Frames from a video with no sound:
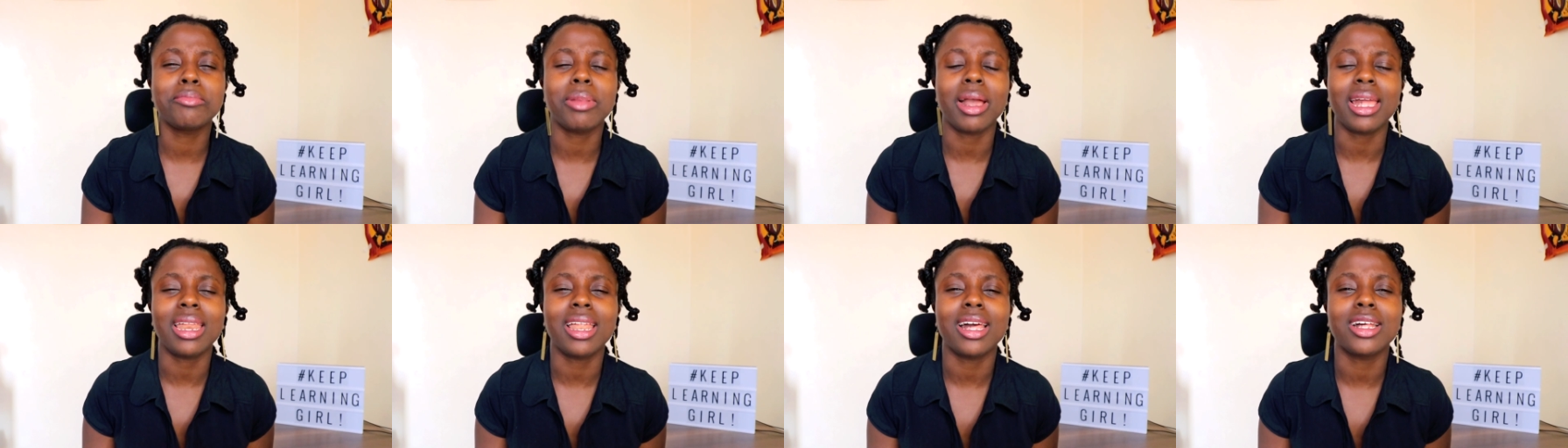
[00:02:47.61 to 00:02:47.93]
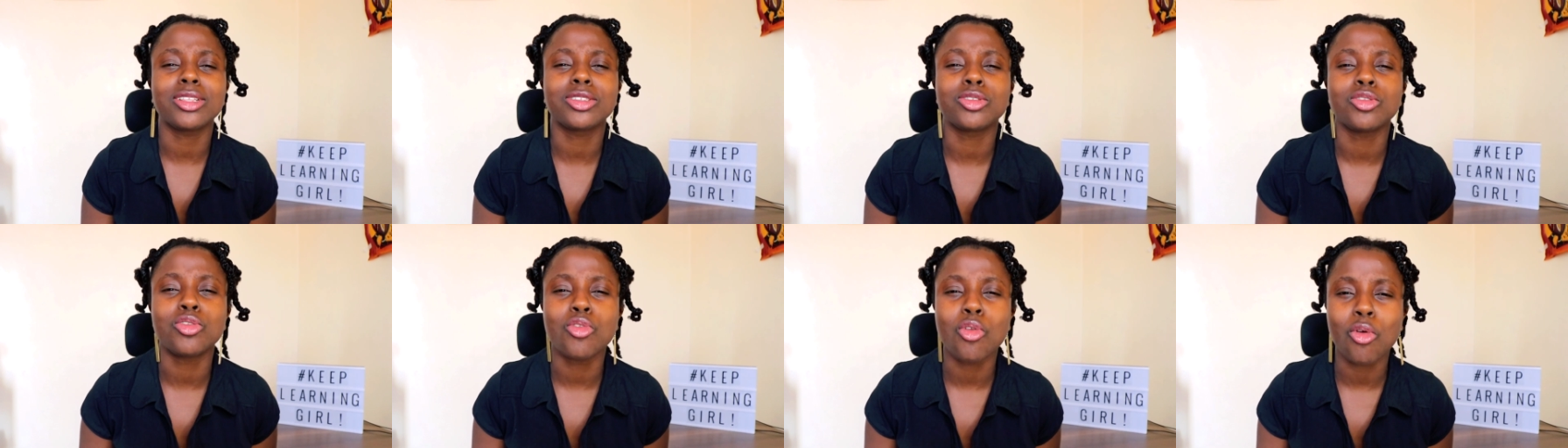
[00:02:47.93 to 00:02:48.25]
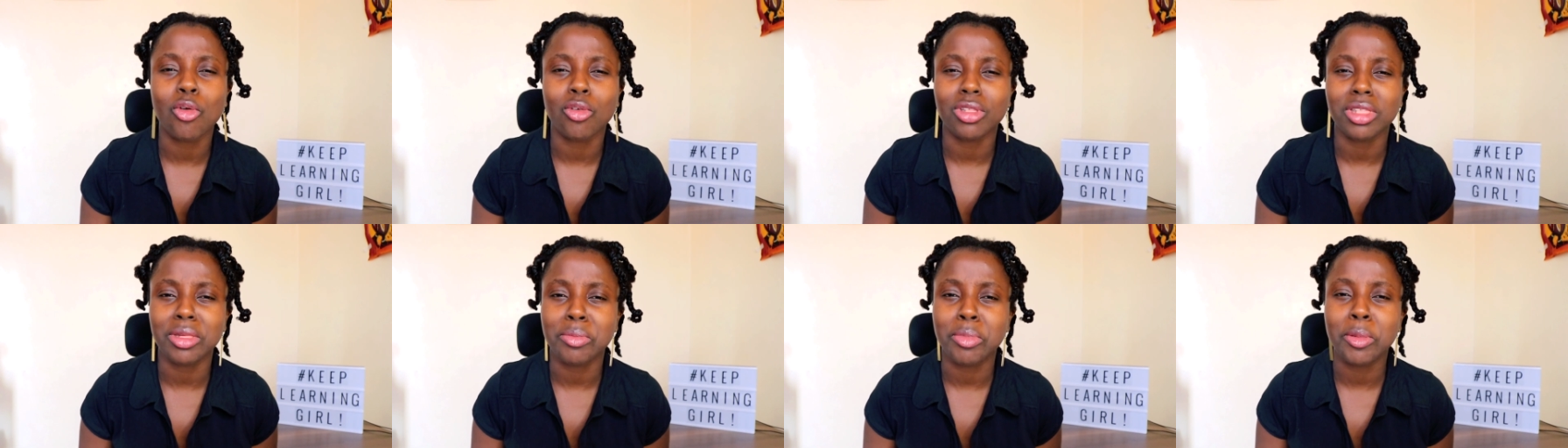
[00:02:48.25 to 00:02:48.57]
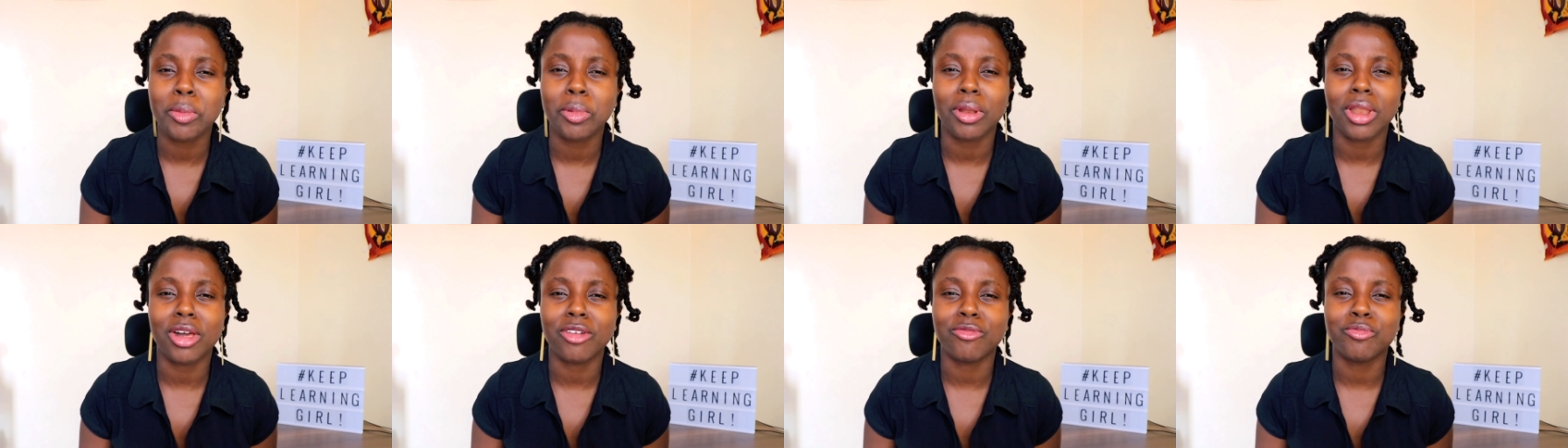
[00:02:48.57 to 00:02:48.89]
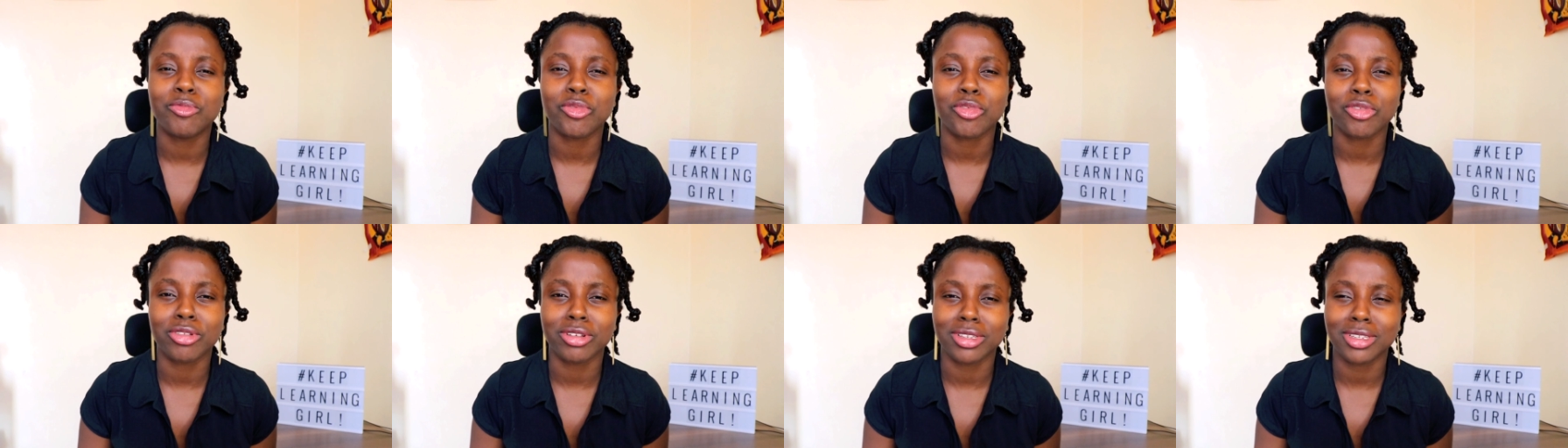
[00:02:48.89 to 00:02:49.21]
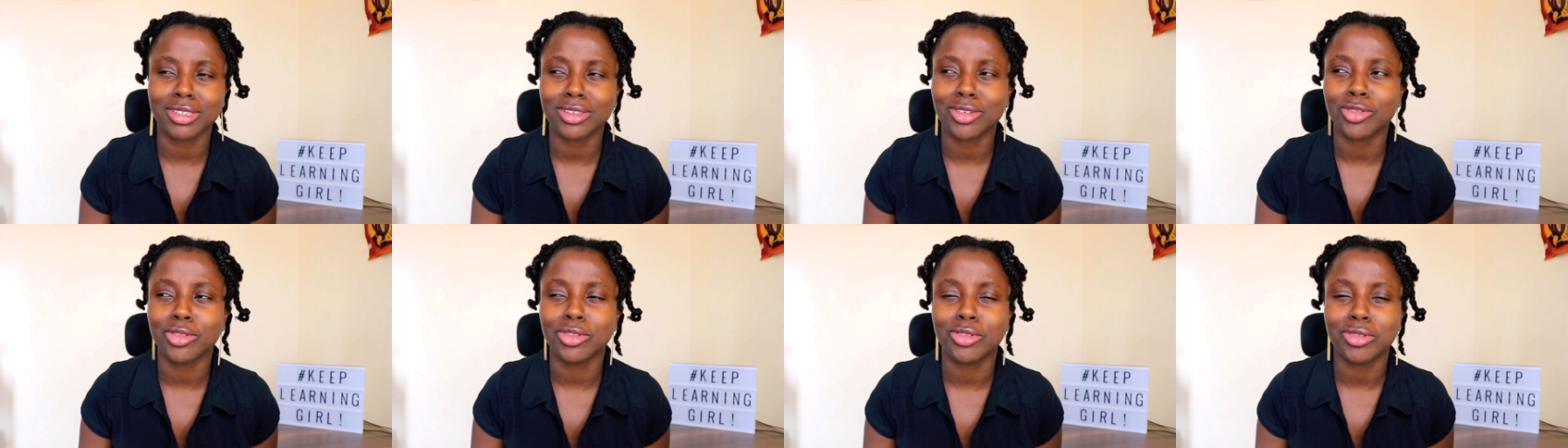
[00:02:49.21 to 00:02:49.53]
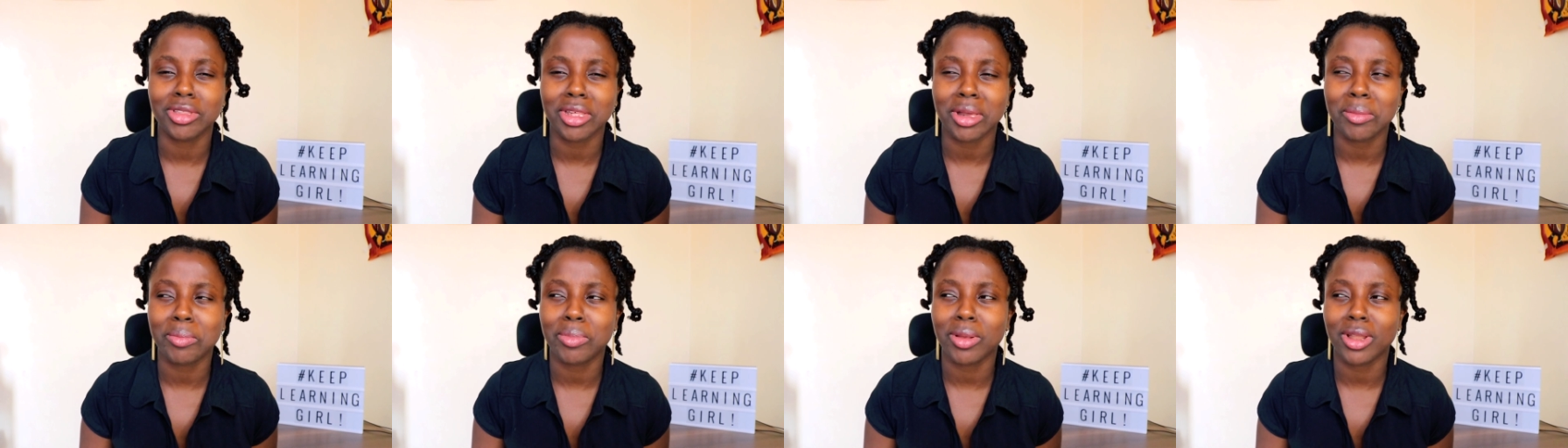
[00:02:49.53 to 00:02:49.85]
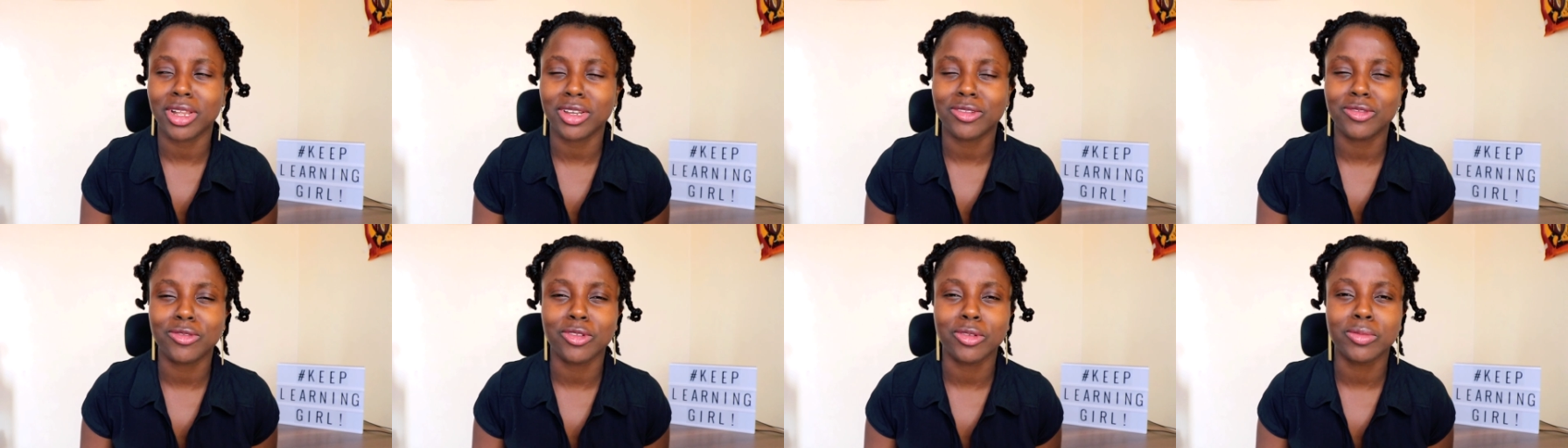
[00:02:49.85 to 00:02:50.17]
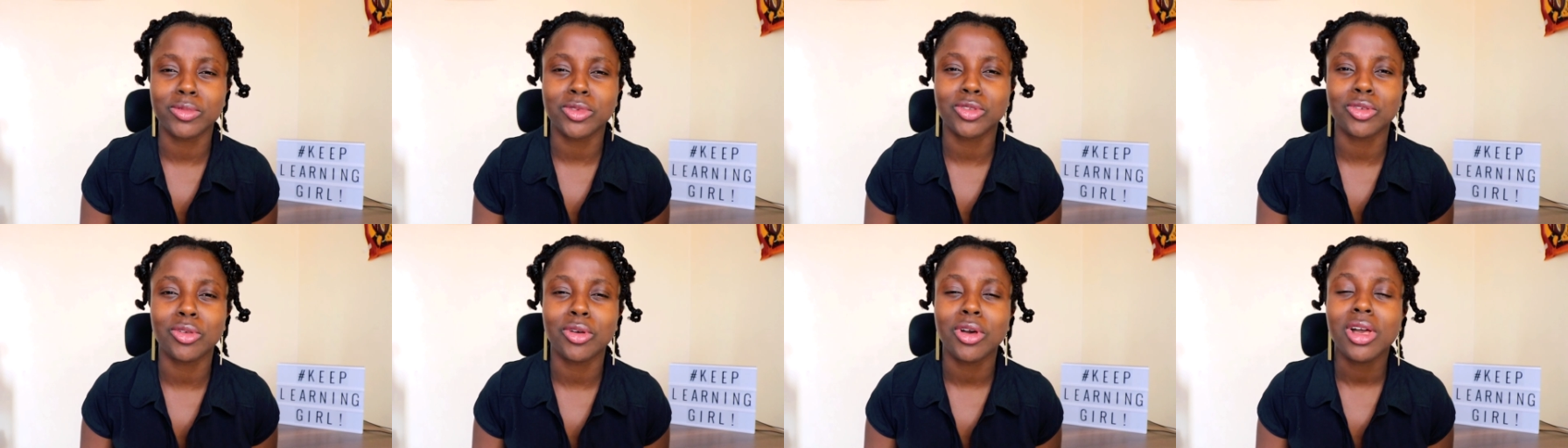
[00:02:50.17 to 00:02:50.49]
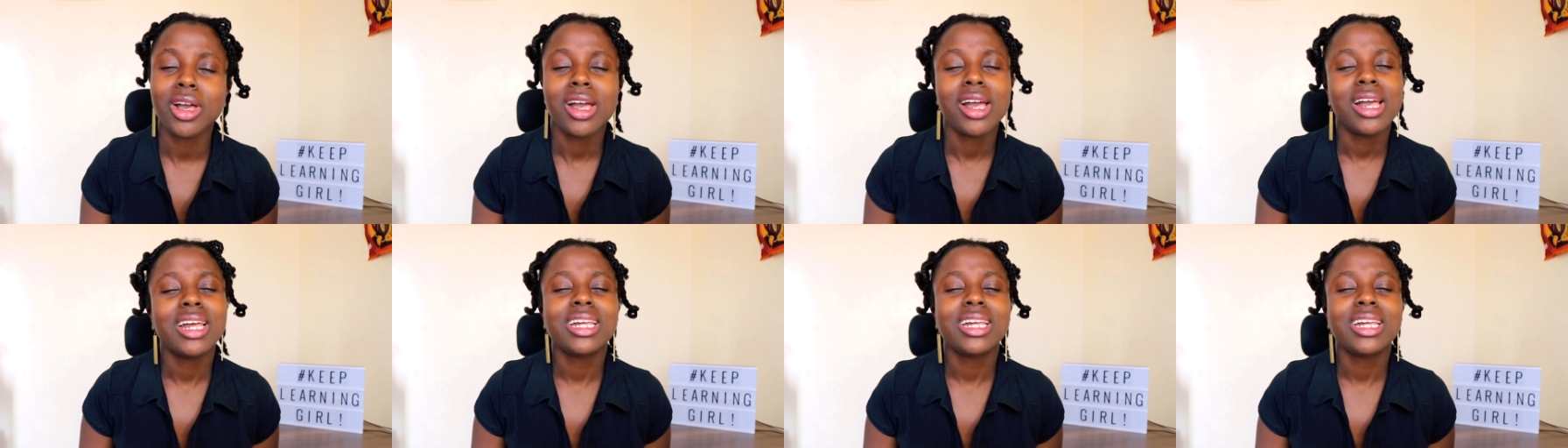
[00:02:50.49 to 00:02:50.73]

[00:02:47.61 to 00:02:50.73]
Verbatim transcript: binance know the people are brought onto their platform so